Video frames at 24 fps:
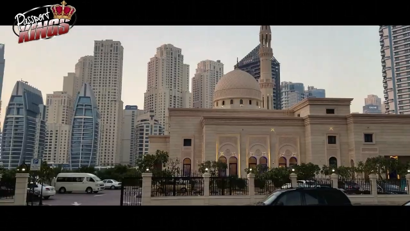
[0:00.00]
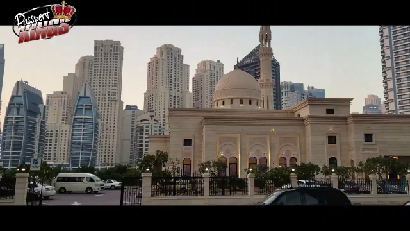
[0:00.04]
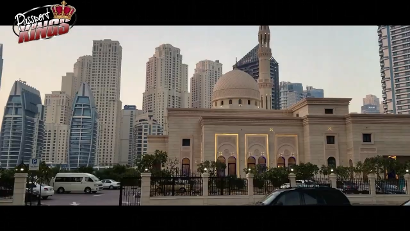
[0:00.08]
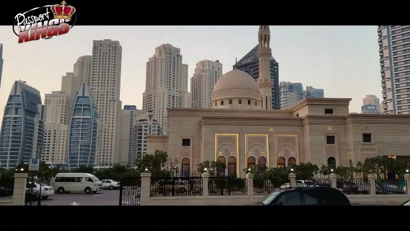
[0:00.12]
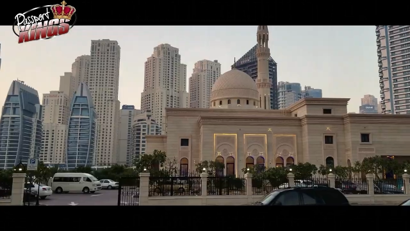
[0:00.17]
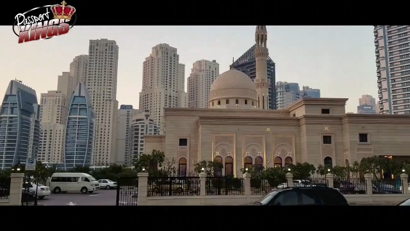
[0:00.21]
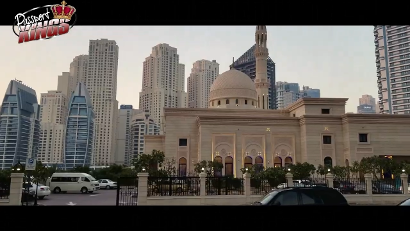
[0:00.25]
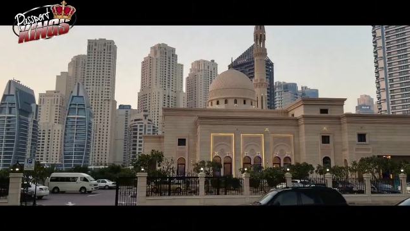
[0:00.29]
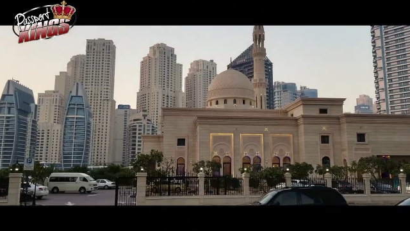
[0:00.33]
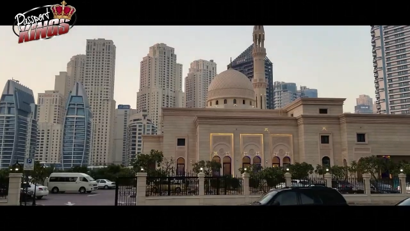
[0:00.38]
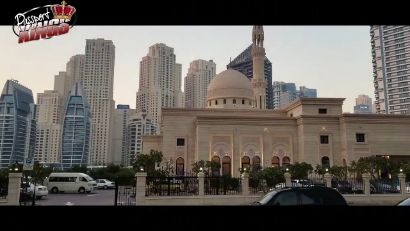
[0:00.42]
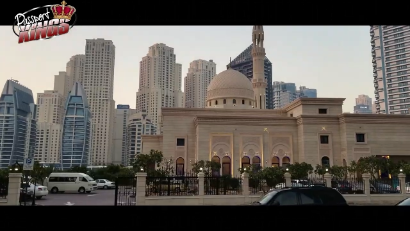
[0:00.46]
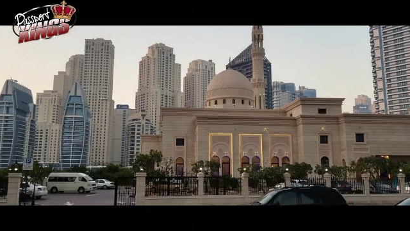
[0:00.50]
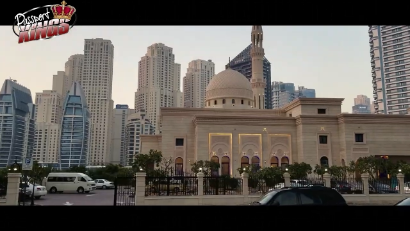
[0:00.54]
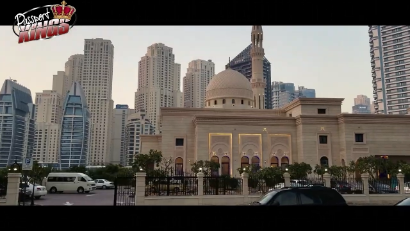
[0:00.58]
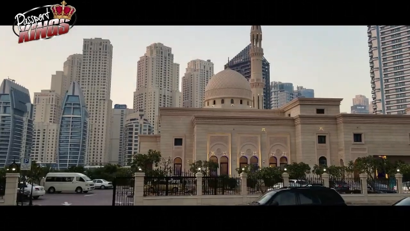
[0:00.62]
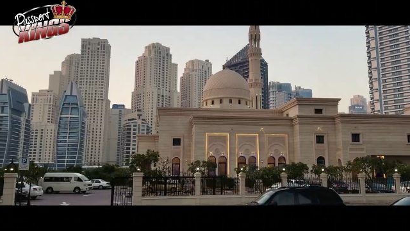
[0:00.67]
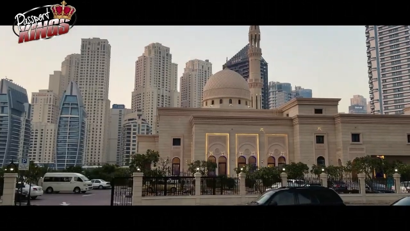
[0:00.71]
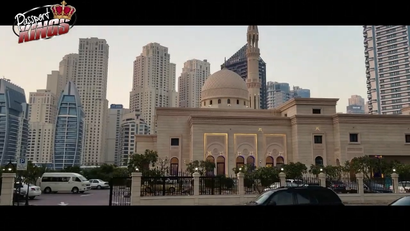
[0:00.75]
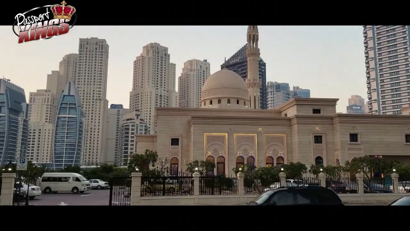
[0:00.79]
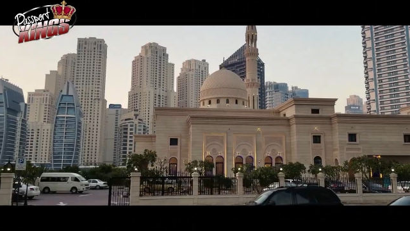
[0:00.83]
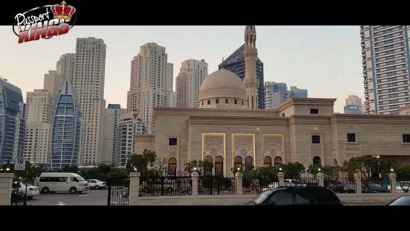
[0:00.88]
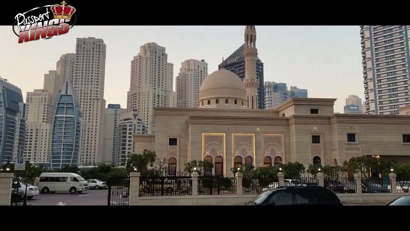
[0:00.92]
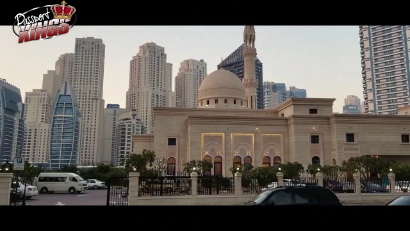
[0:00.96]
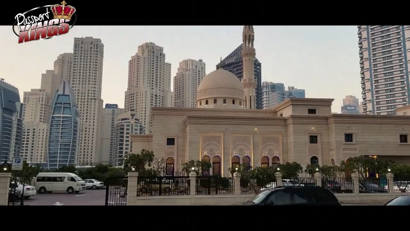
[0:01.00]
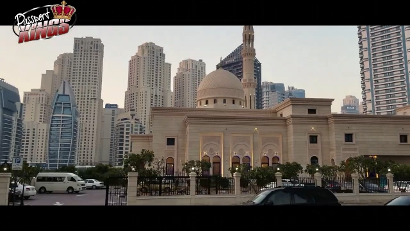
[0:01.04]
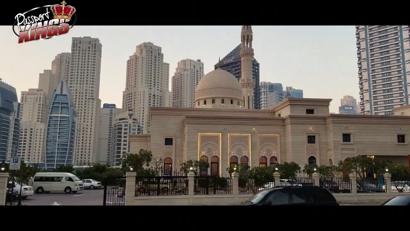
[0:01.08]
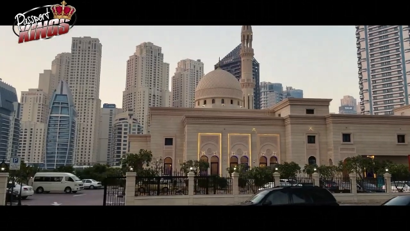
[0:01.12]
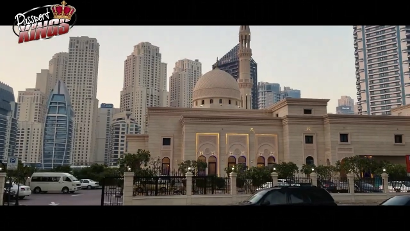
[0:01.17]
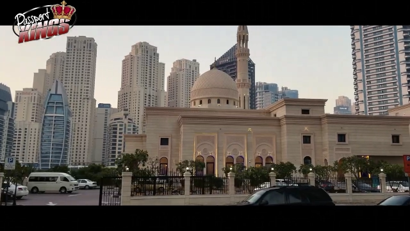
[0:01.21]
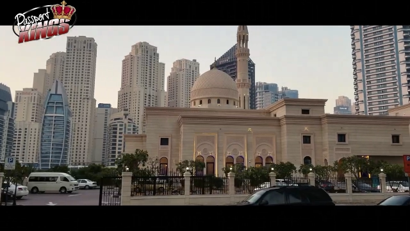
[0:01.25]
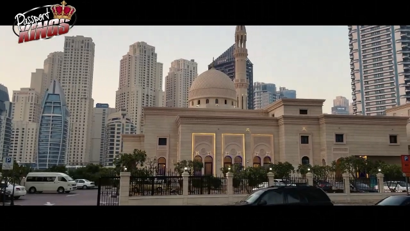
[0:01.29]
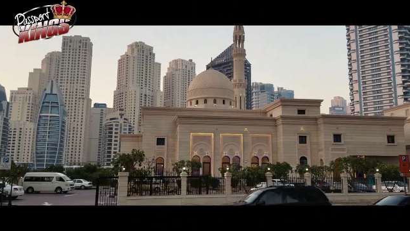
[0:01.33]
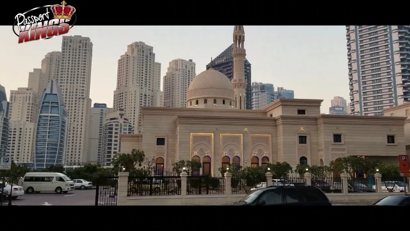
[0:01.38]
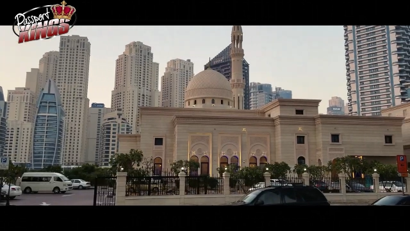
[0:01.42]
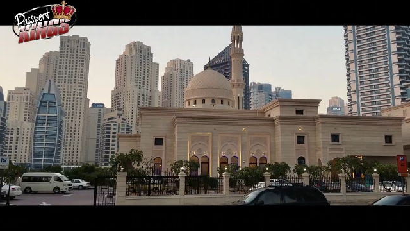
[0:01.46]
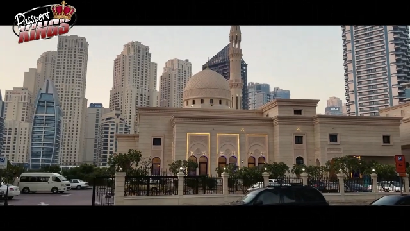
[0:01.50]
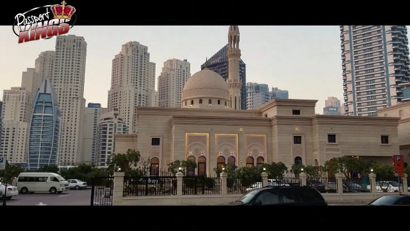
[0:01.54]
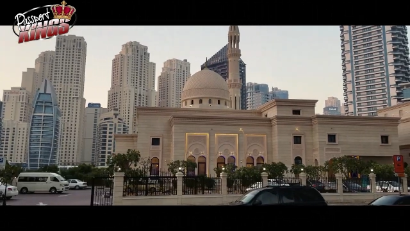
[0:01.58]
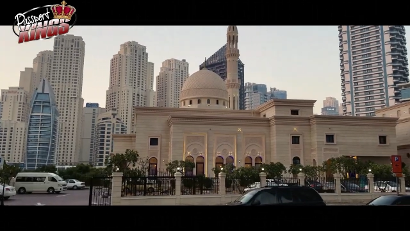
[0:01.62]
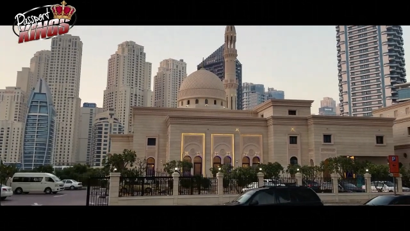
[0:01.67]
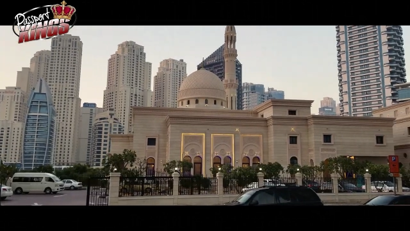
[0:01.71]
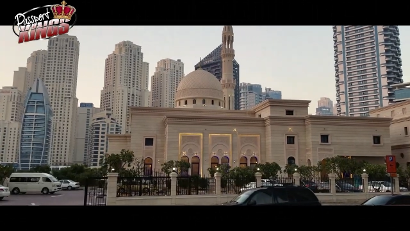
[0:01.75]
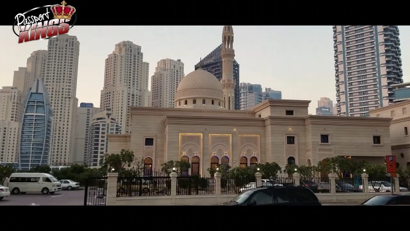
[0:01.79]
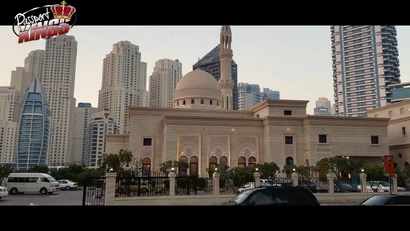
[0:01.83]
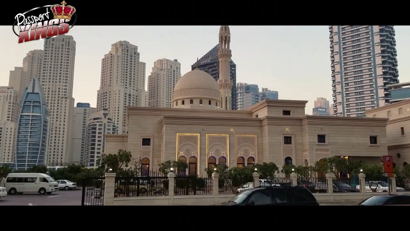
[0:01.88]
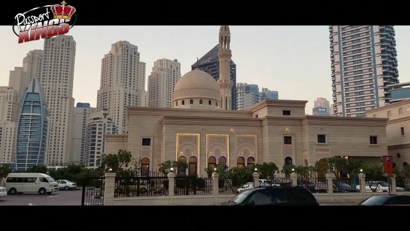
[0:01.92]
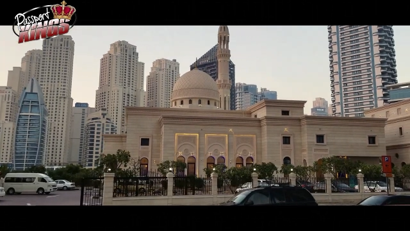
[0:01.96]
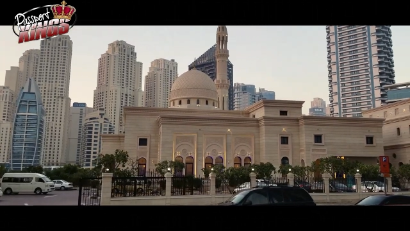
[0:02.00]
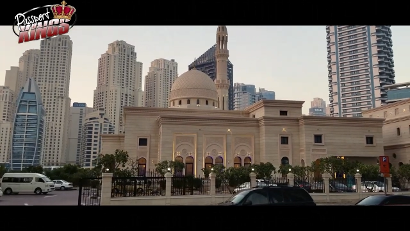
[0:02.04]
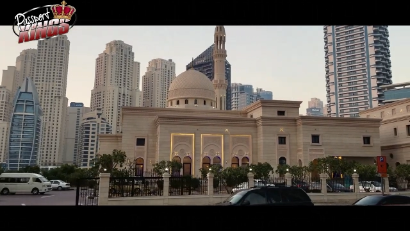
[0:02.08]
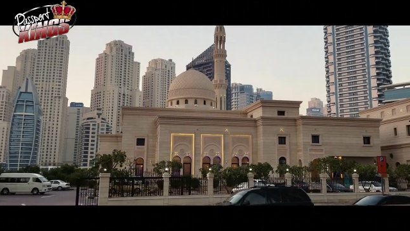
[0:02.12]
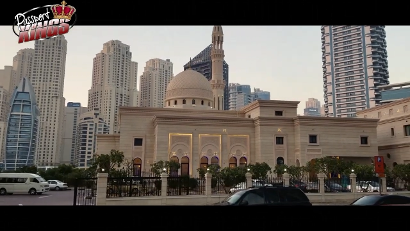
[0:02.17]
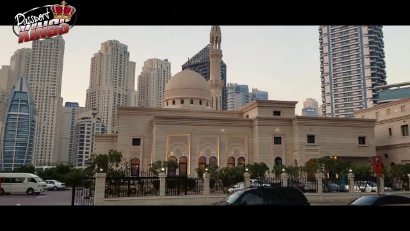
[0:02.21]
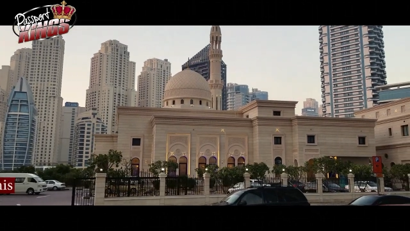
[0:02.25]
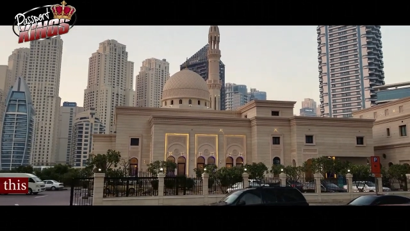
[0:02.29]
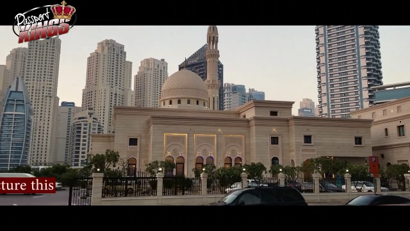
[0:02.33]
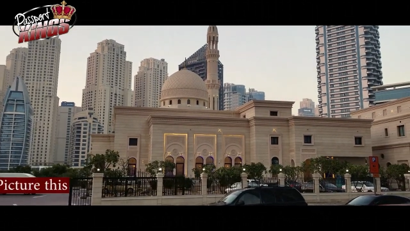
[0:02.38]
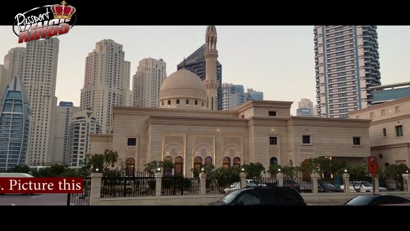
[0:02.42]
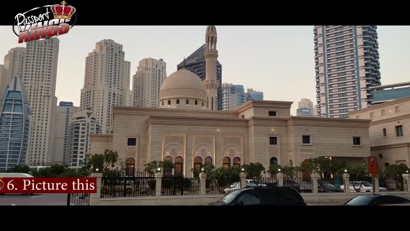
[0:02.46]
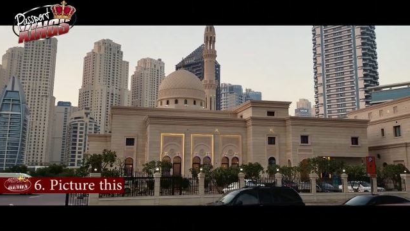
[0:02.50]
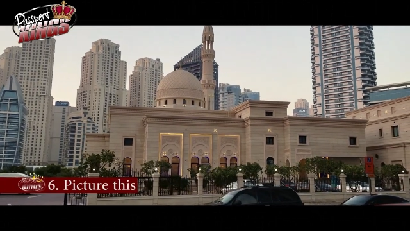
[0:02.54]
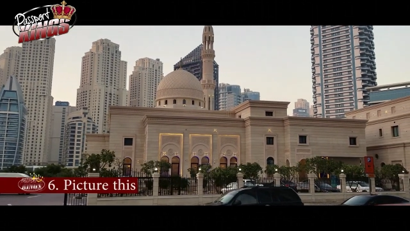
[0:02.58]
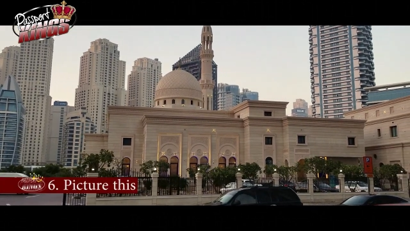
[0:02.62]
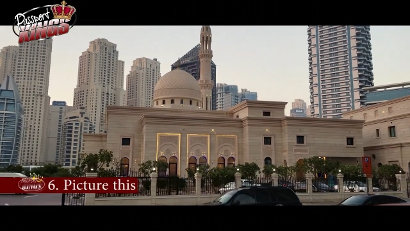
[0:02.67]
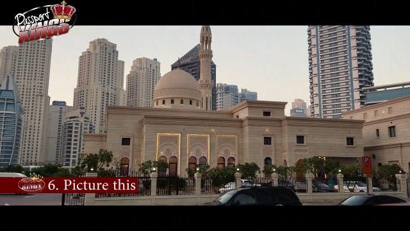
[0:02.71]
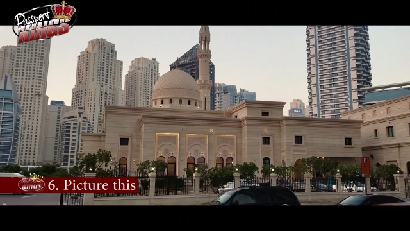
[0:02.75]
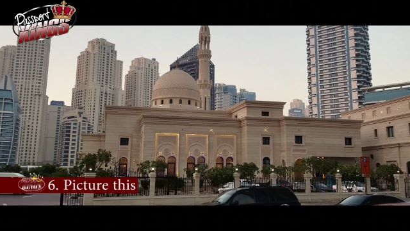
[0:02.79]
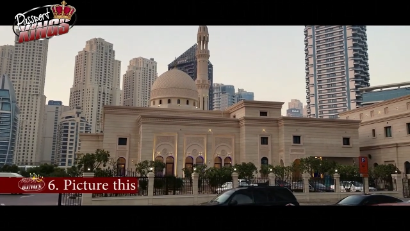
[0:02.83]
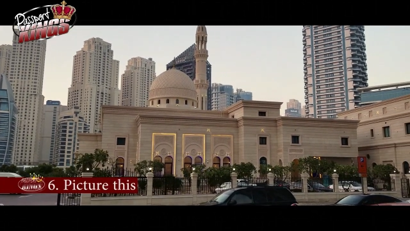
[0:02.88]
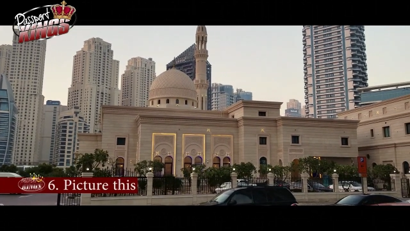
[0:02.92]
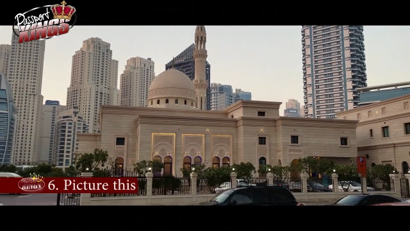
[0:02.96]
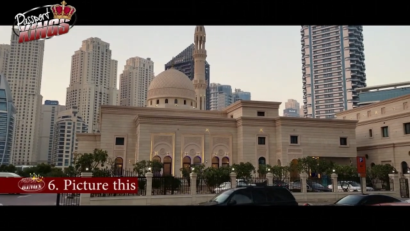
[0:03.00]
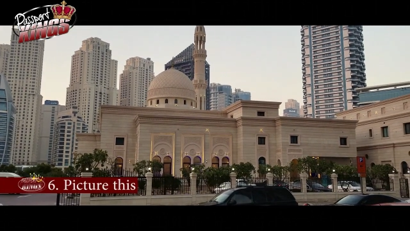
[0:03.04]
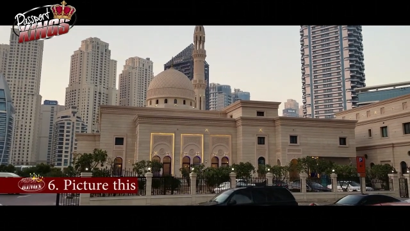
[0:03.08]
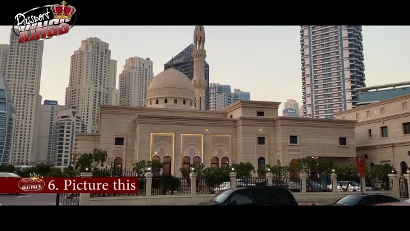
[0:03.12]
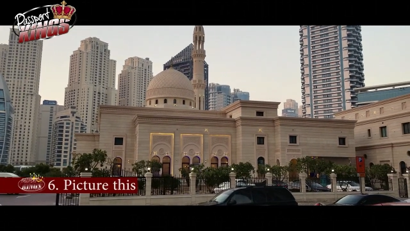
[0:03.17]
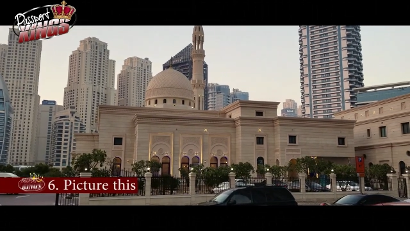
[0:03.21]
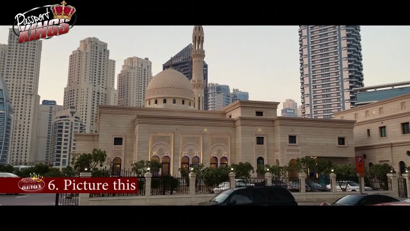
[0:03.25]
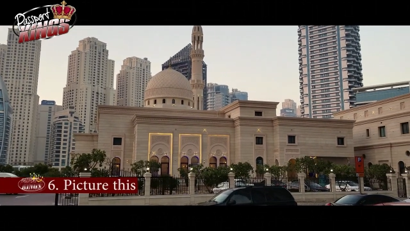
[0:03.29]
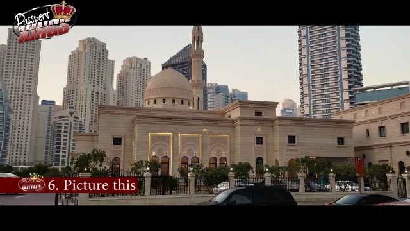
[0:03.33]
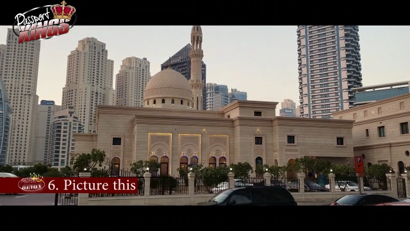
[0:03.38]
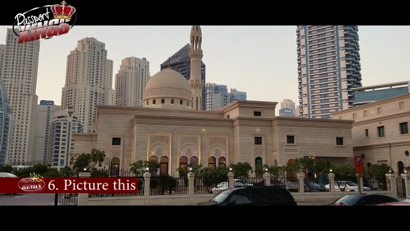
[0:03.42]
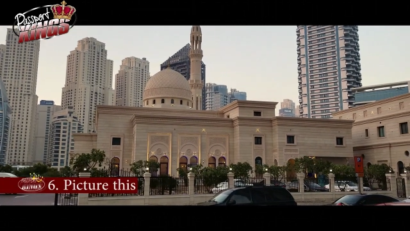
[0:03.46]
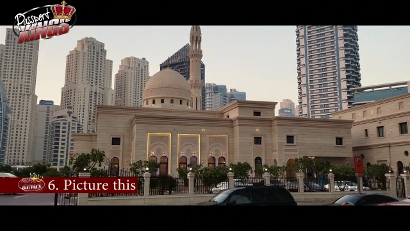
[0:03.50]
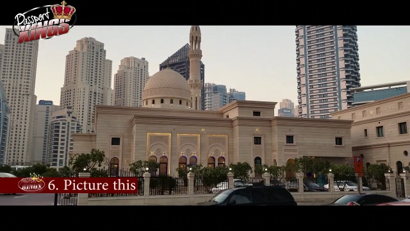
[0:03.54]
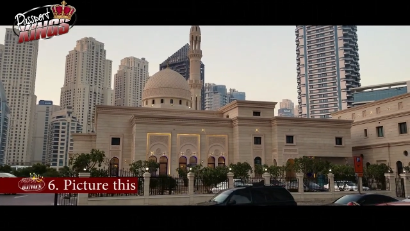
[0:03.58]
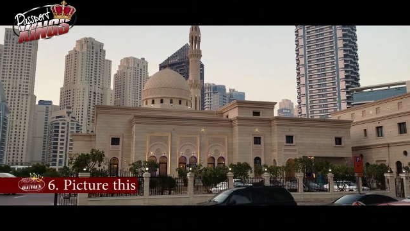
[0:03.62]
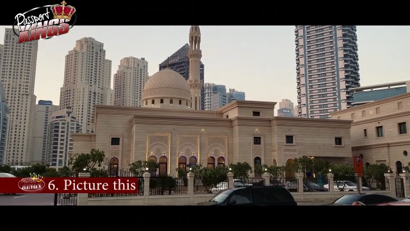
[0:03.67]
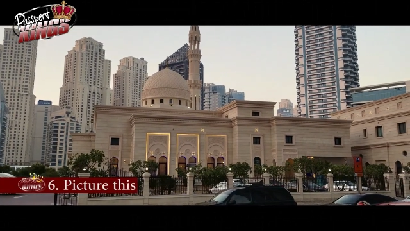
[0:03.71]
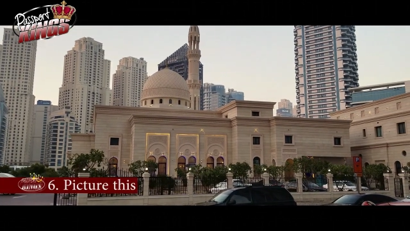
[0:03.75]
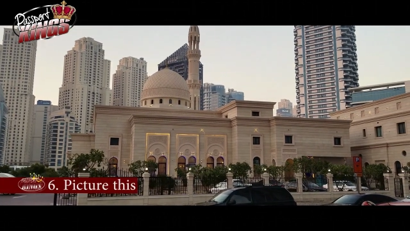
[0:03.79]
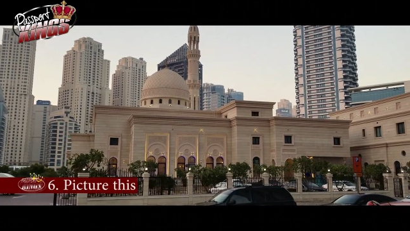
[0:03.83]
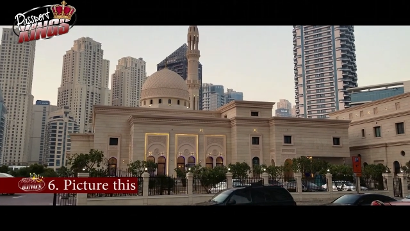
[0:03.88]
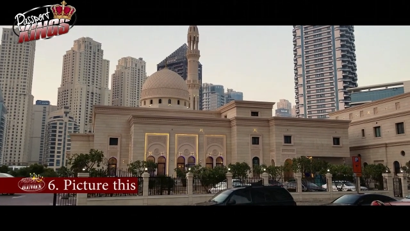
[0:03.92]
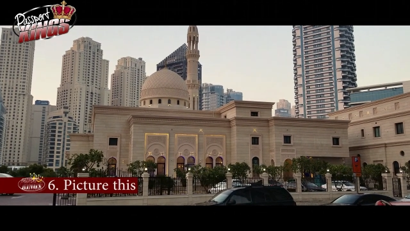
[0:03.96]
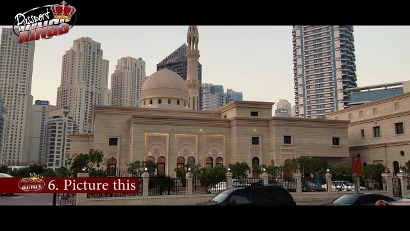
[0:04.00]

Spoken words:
(no speaker visible)